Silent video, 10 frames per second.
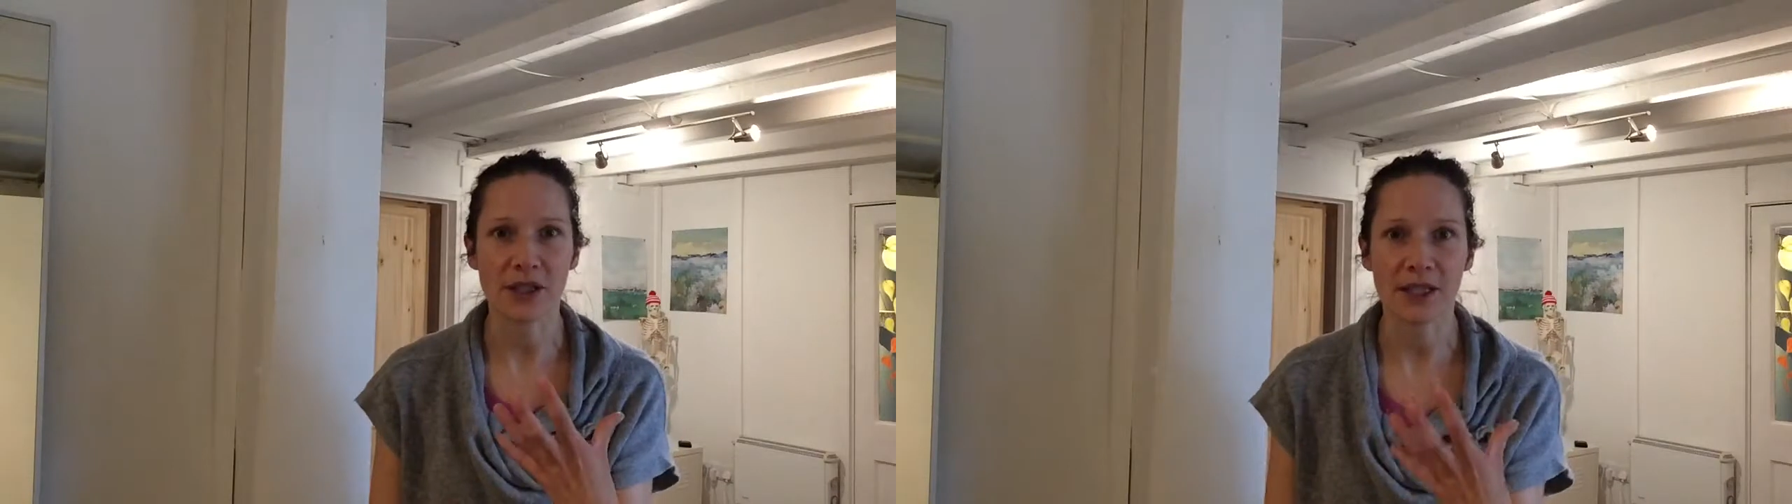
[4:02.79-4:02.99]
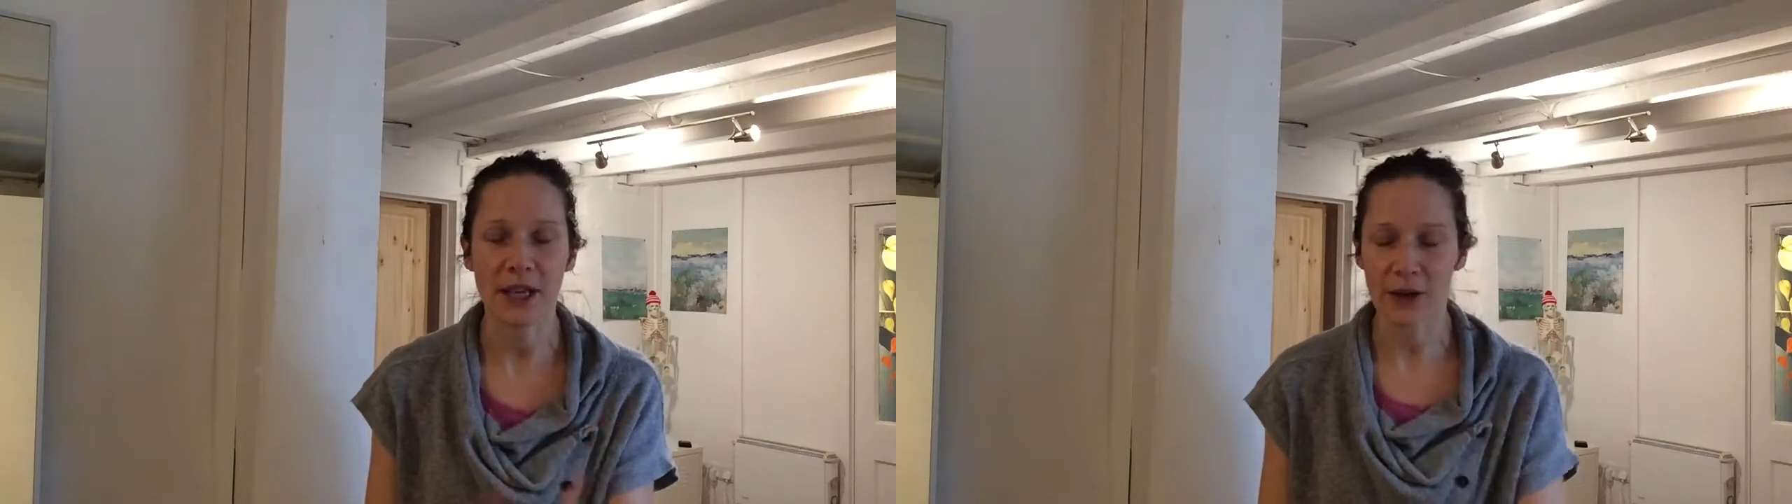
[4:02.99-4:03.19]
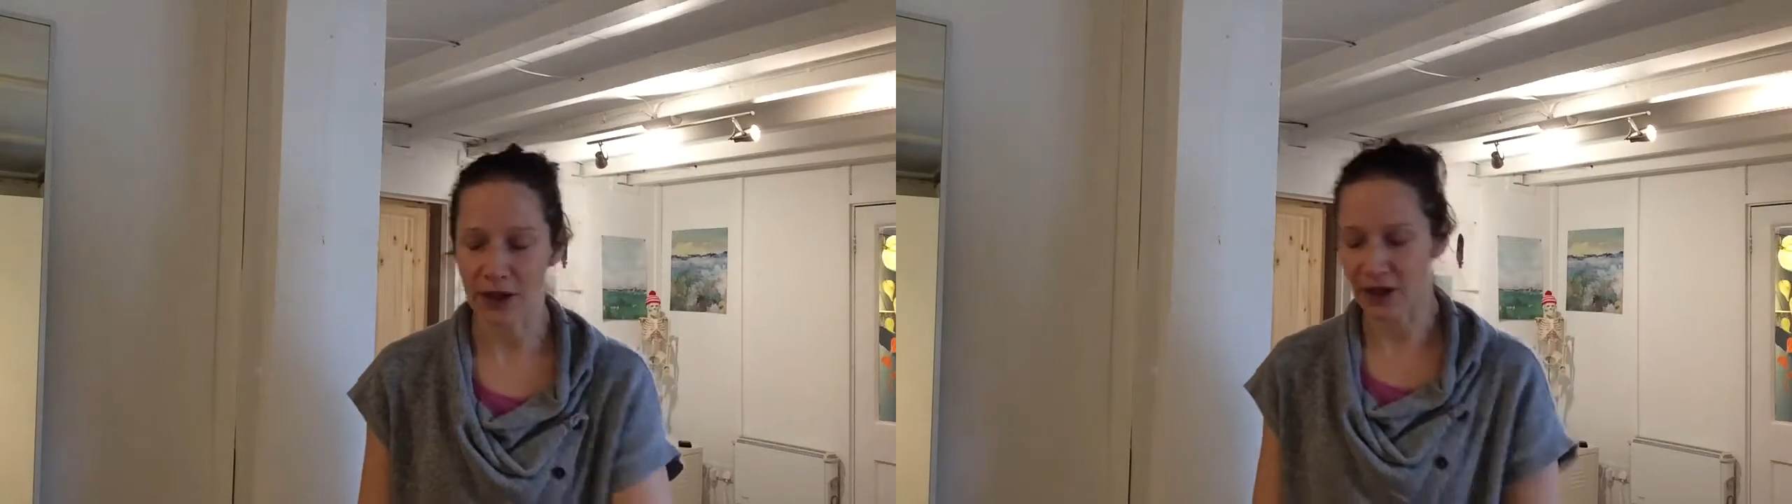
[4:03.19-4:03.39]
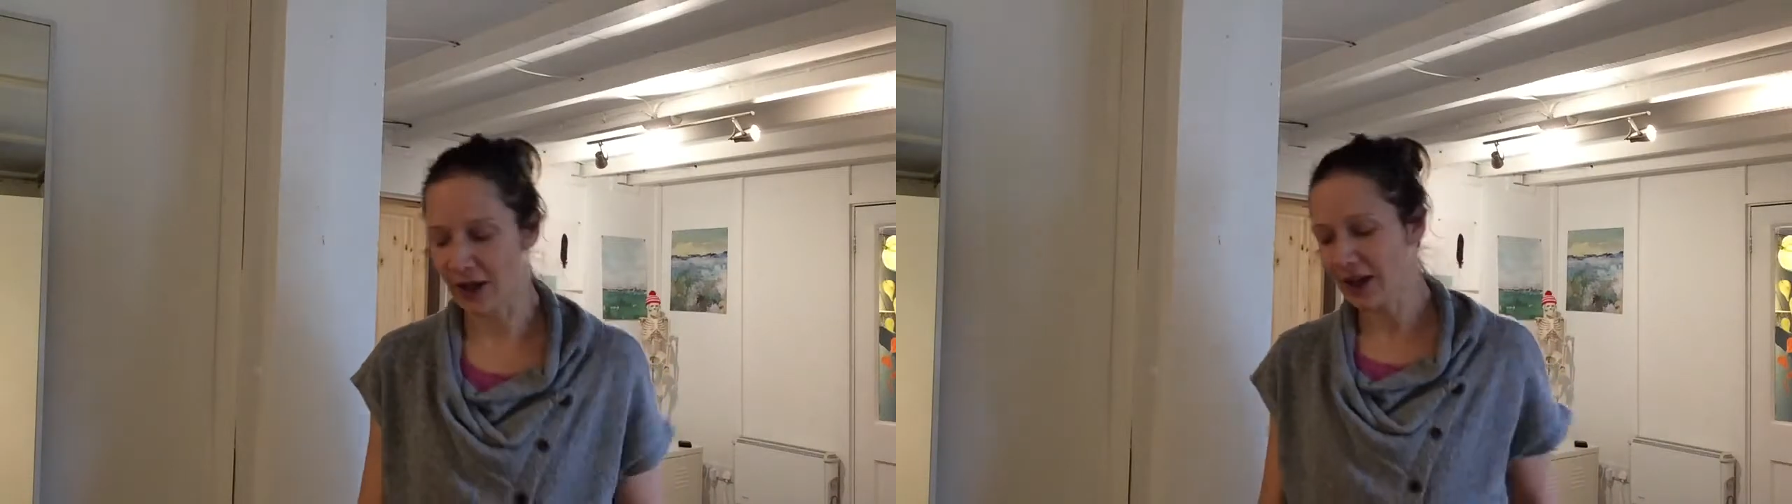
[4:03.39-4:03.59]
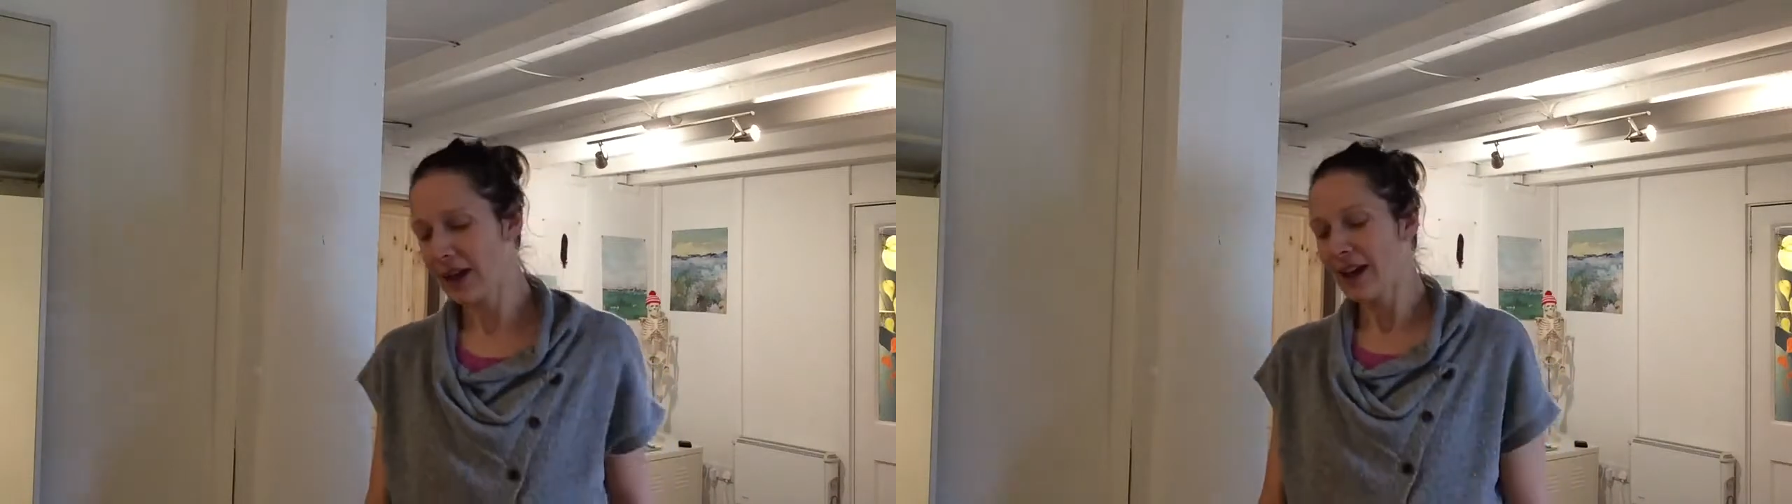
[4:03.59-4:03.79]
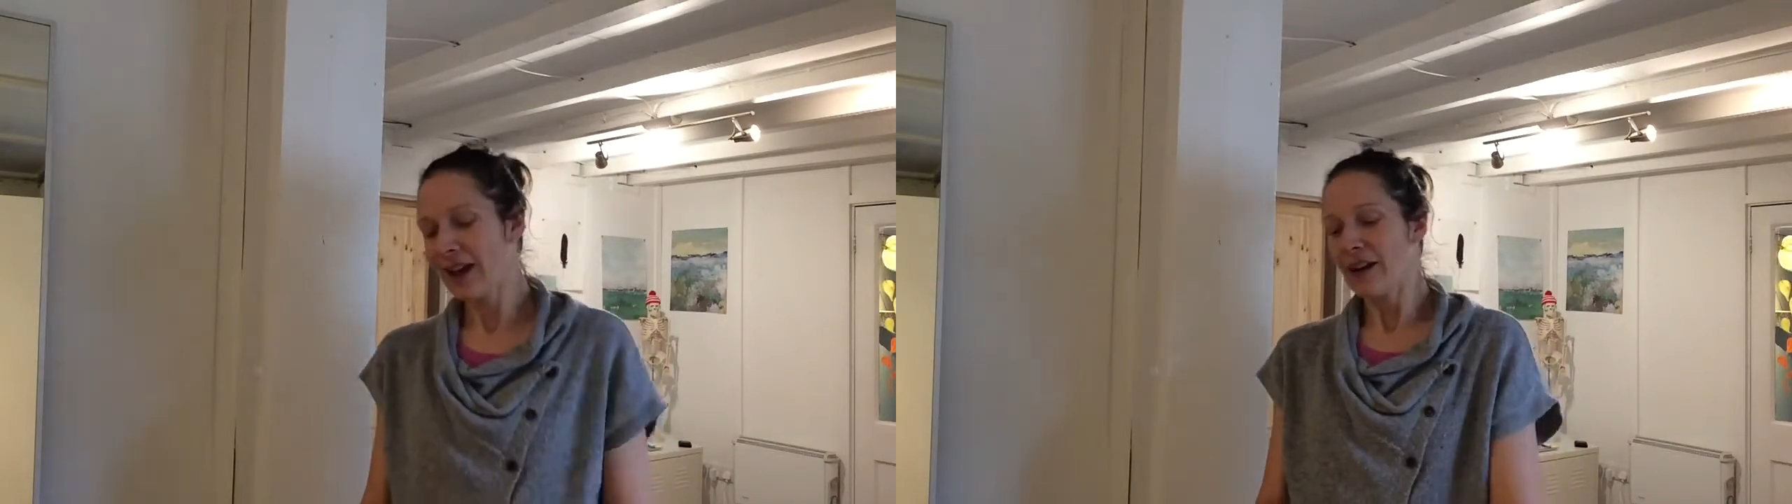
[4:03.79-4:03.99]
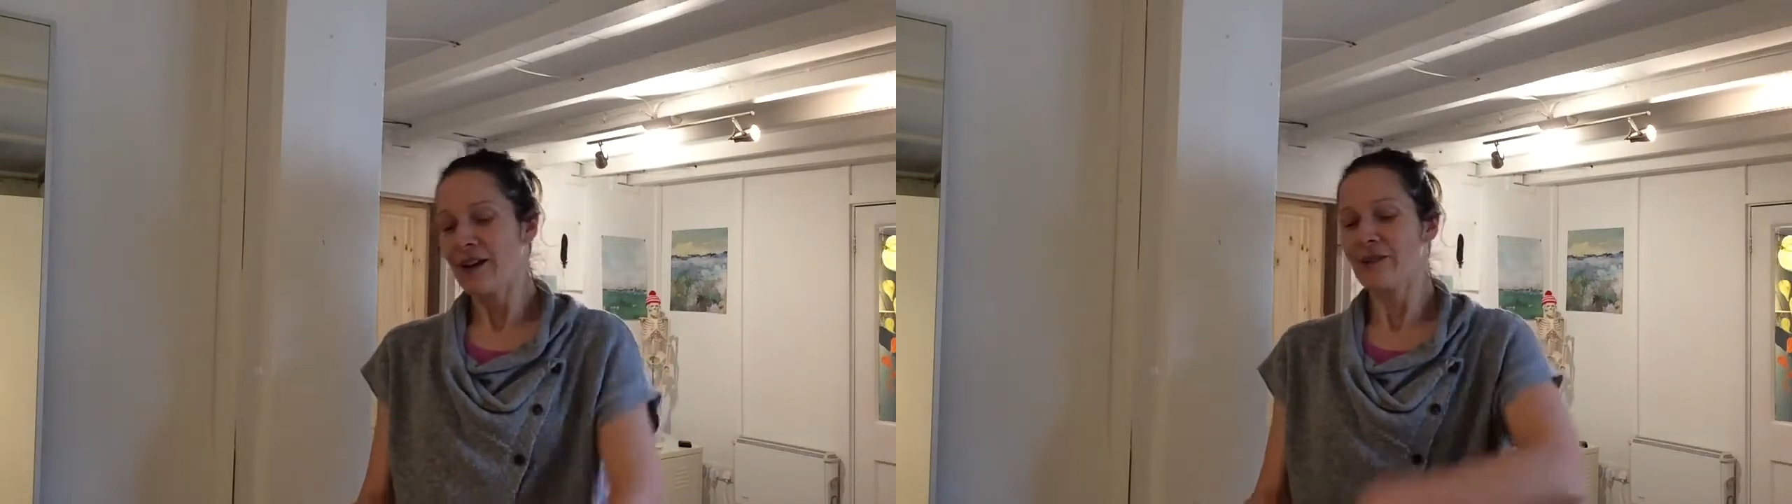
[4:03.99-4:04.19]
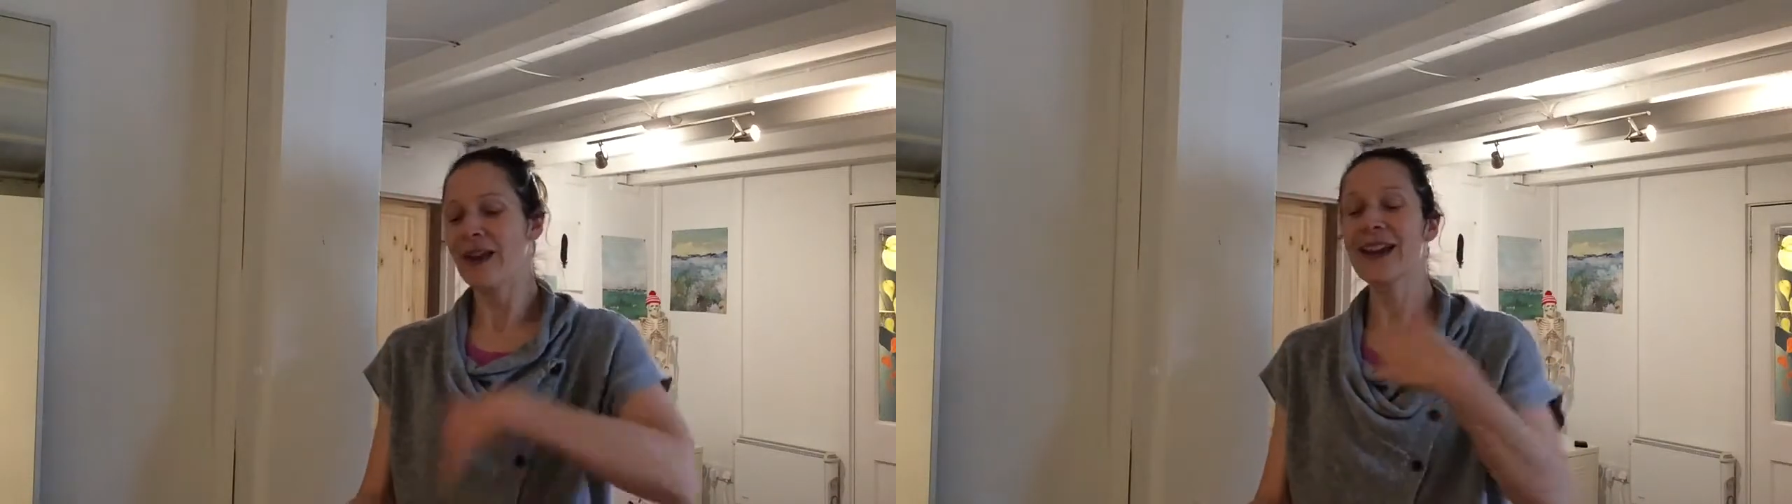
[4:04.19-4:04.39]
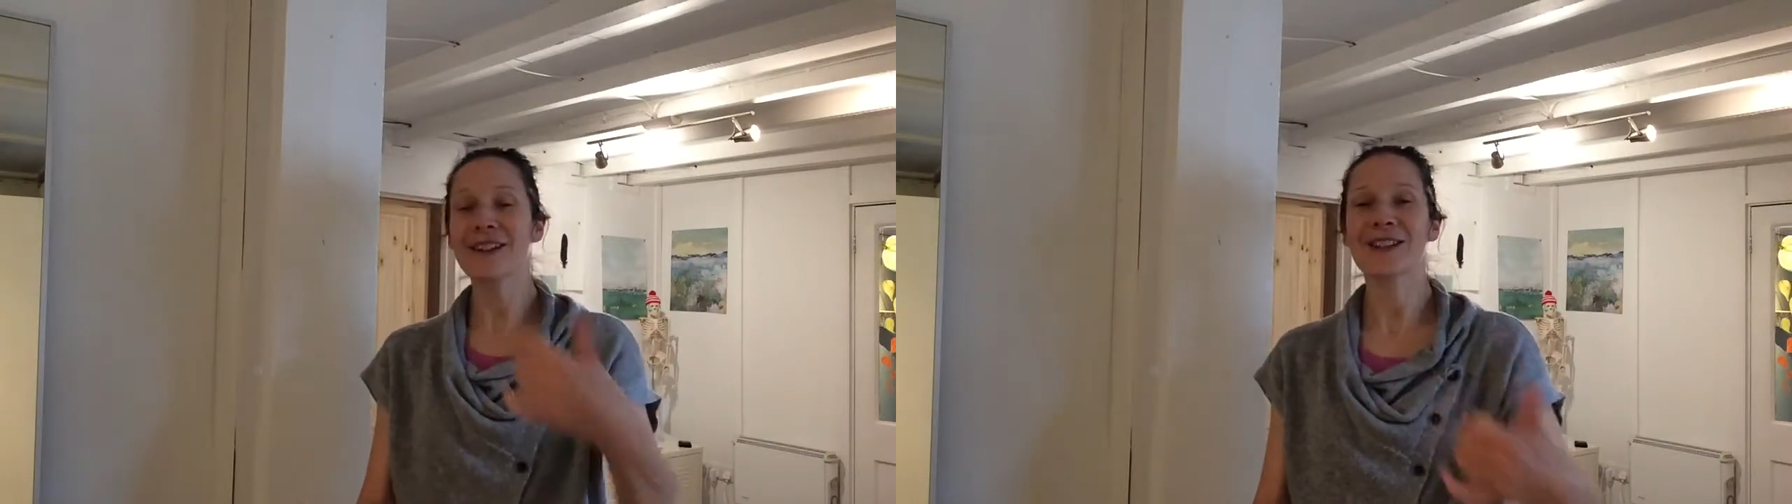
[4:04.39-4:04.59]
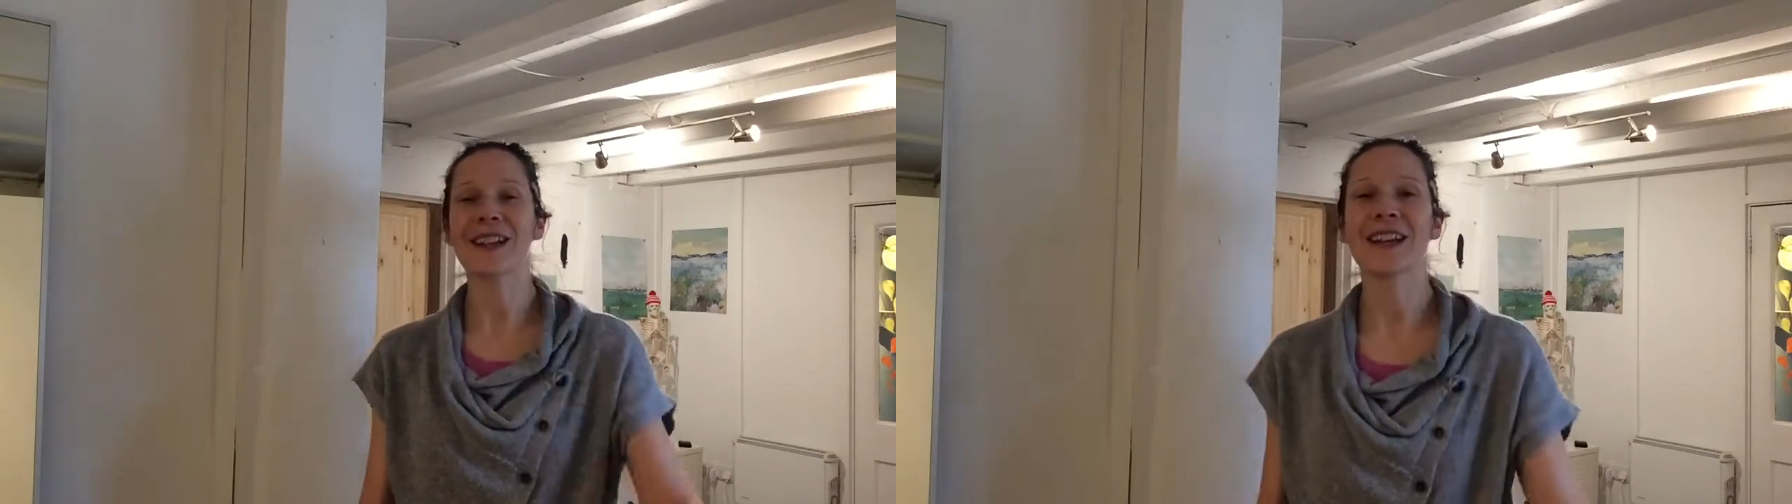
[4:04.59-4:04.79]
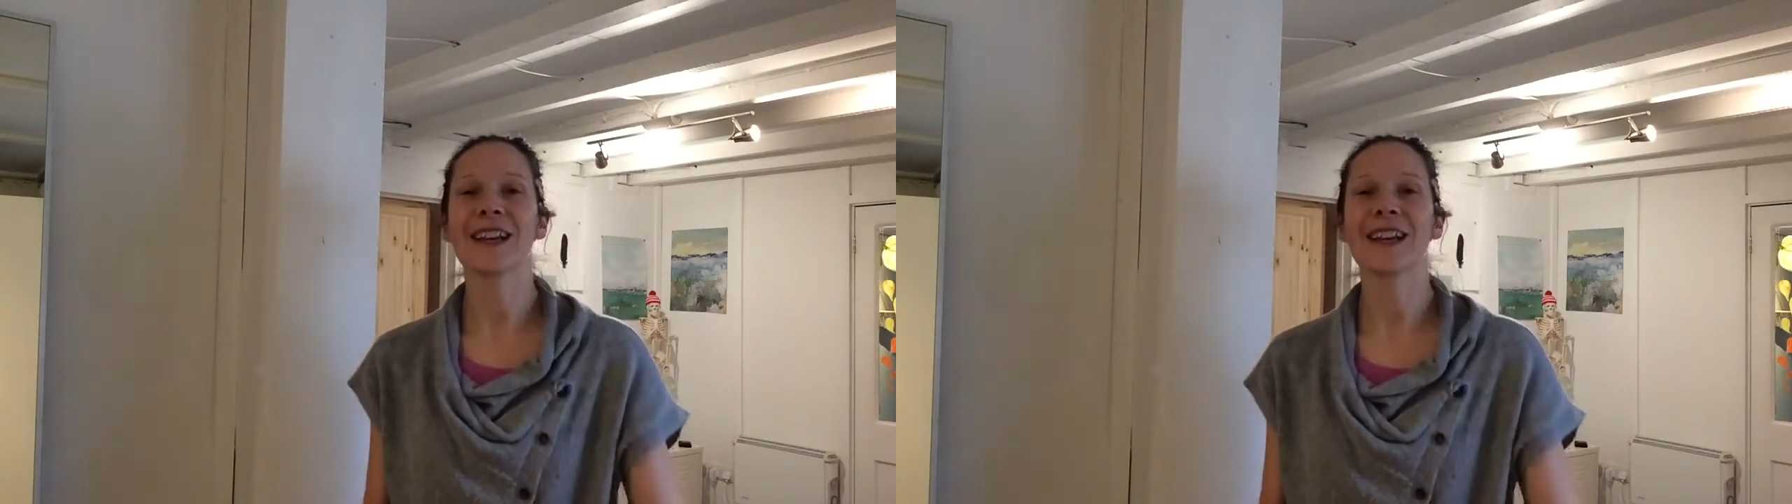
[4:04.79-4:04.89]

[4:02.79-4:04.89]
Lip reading: to tell you. Visually